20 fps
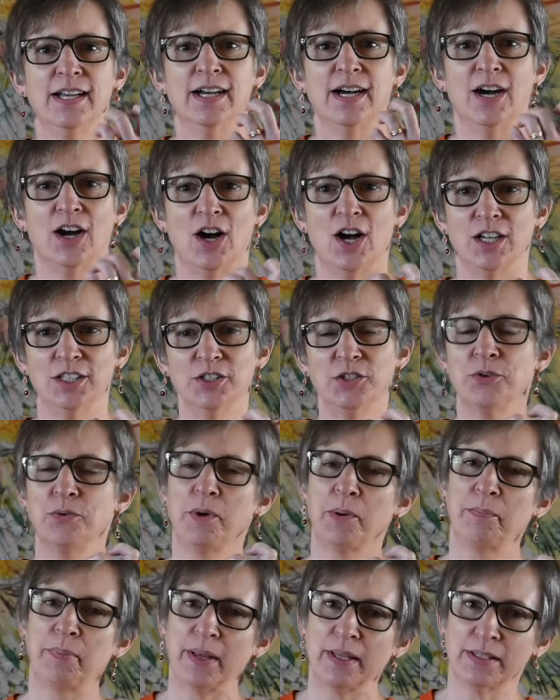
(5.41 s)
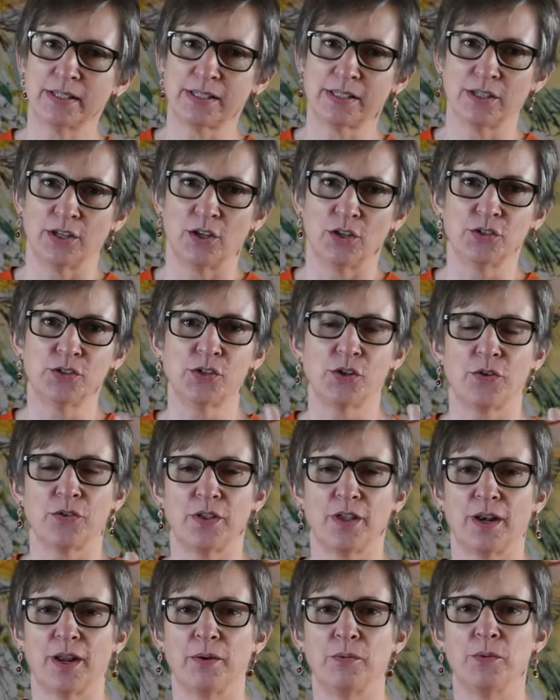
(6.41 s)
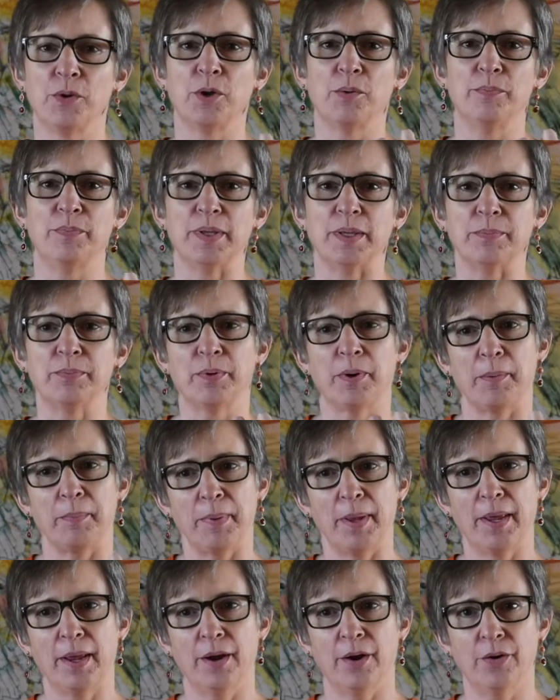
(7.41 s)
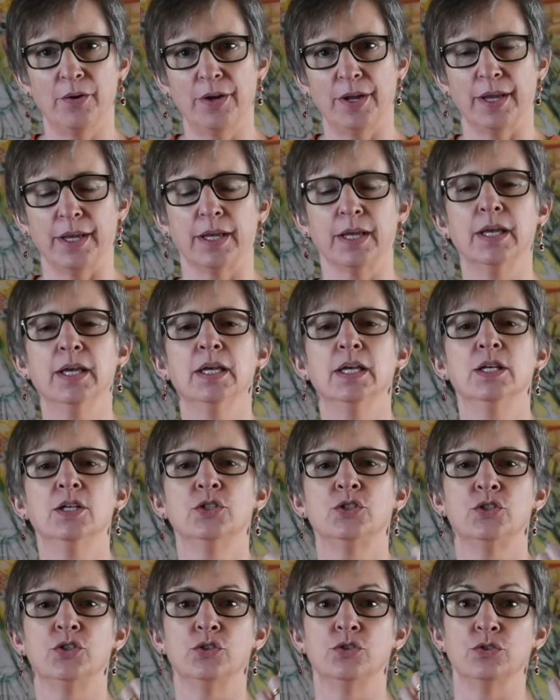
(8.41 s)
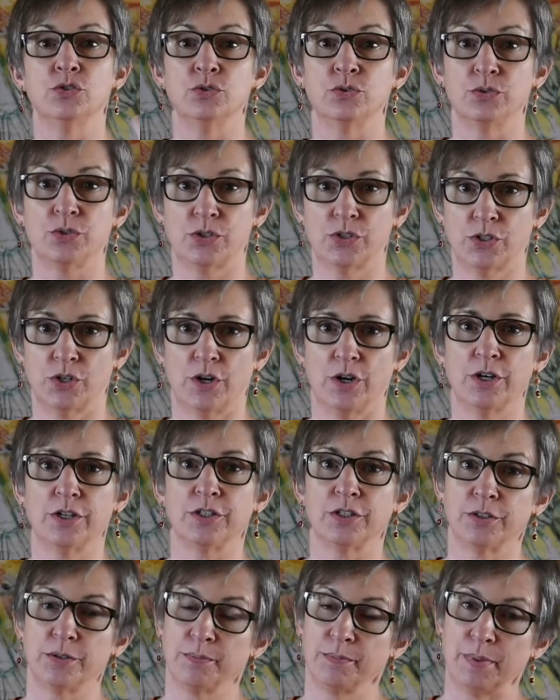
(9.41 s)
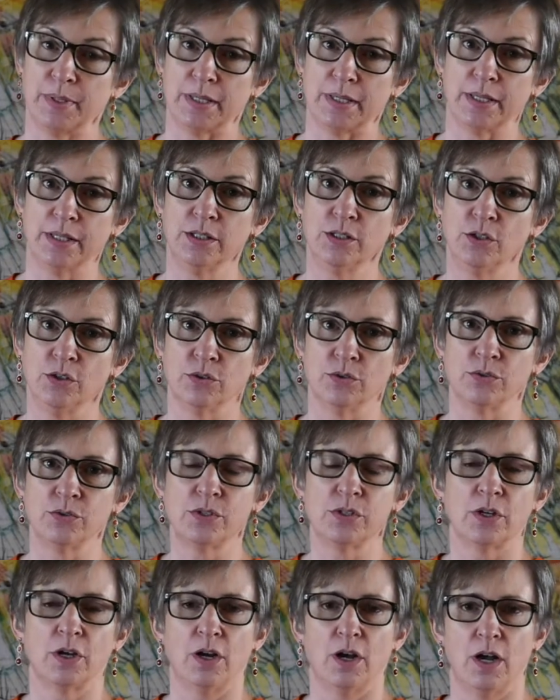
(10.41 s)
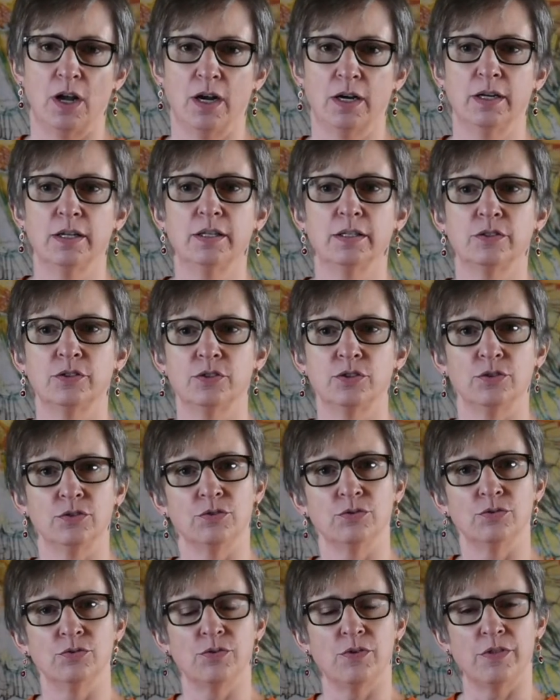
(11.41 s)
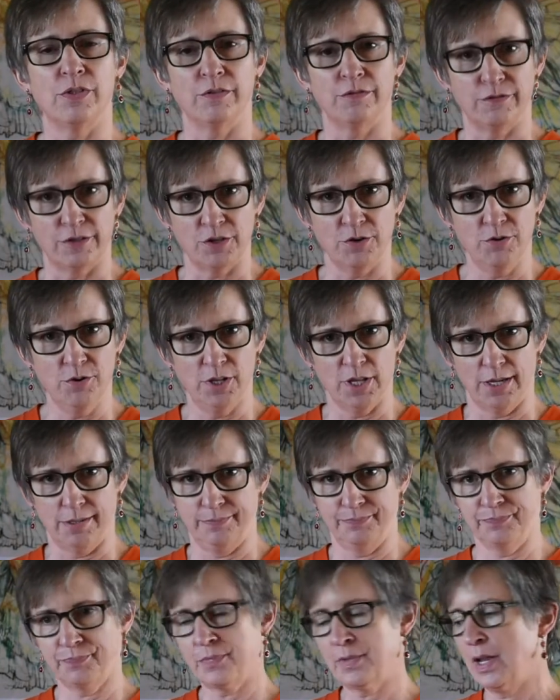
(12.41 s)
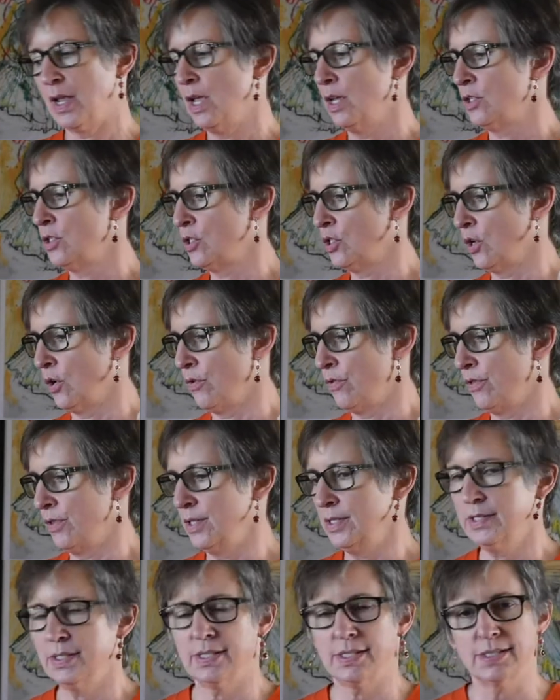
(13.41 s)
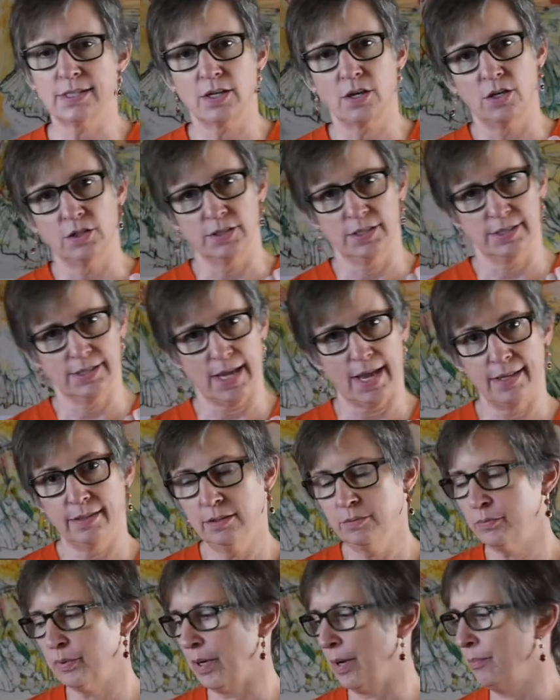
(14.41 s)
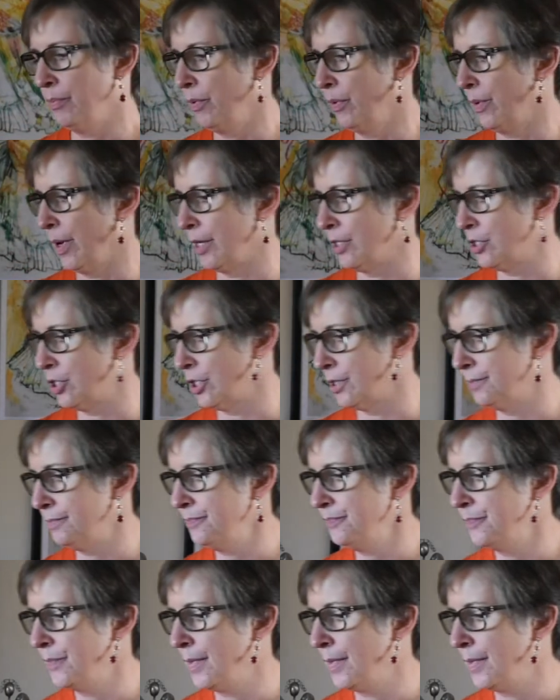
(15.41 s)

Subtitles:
onto a pencil so that it will be preparing to start being used on to the viola. So this is called silent preparation.